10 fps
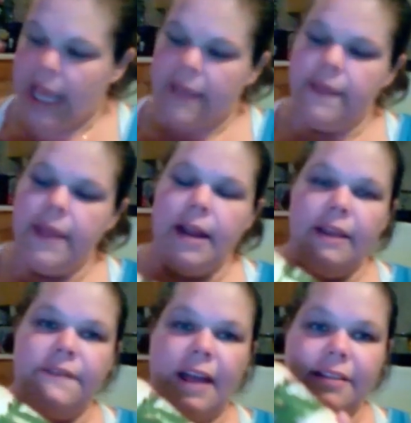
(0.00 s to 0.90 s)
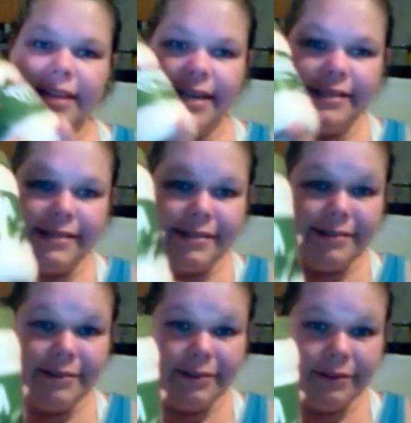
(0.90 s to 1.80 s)
Then I found this.
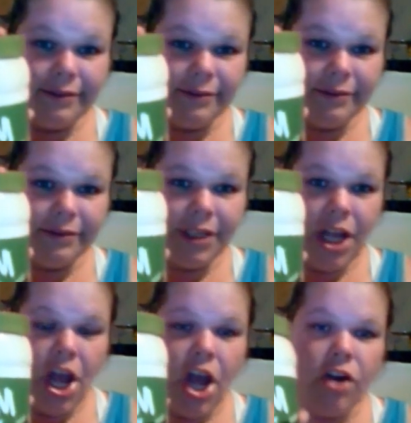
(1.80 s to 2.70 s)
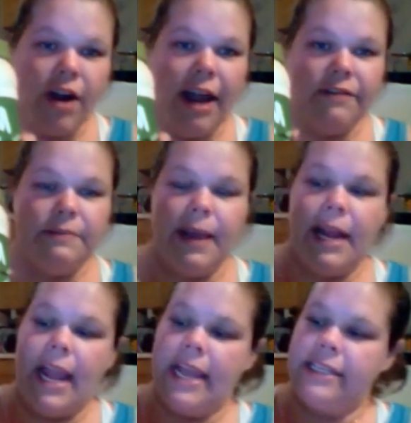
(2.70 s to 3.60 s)
Kraft
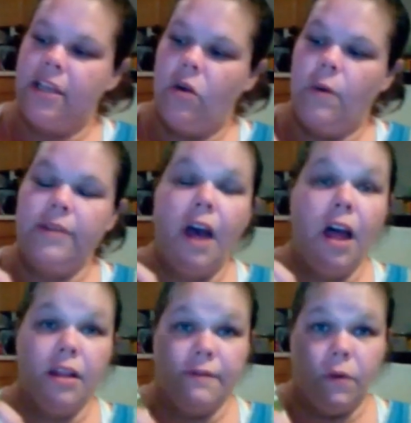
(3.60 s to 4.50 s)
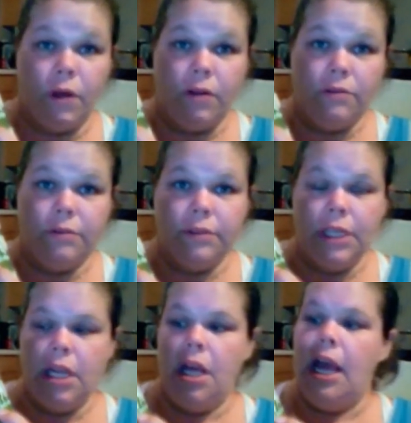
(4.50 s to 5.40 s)
mayonnaise with olive oil.
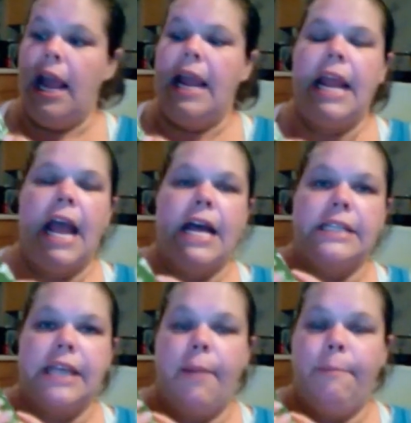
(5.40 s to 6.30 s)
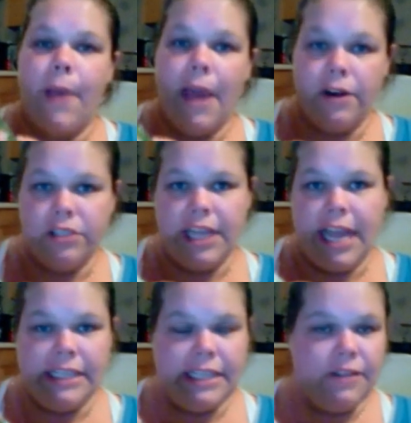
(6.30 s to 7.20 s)
It has a better
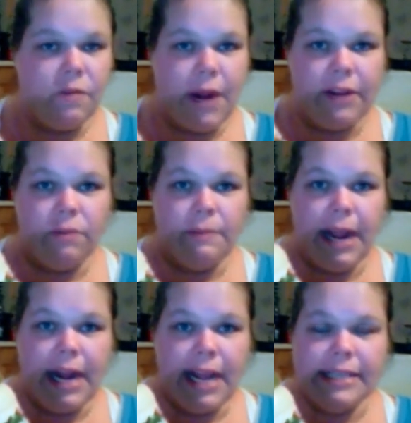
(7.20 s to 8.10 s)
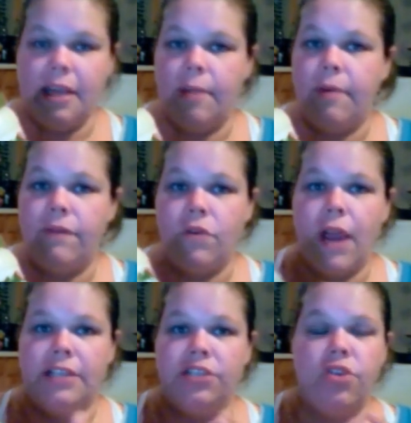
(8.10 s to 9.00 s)
taste than the regular mayonnaise. Some of you
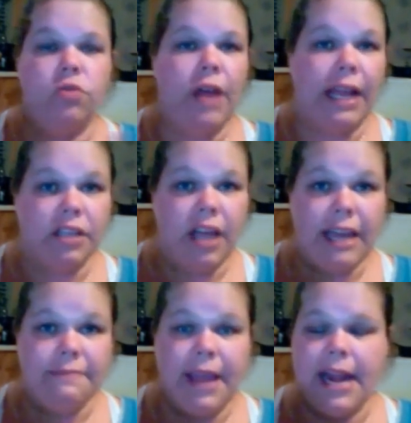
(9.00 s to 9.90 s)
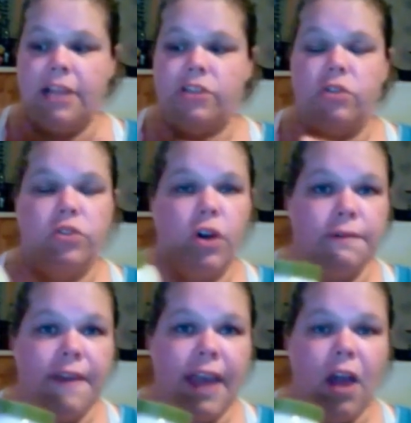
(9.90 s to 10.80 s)
guys don't like light mayonnaise or low
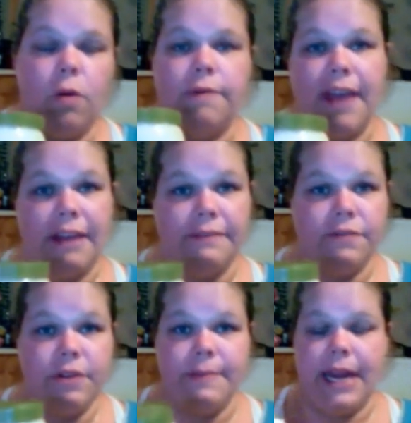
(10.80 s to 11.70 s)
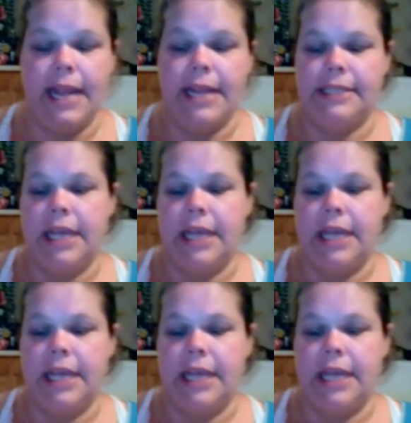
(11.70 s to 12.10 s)
fat or fat-free mayonnaise.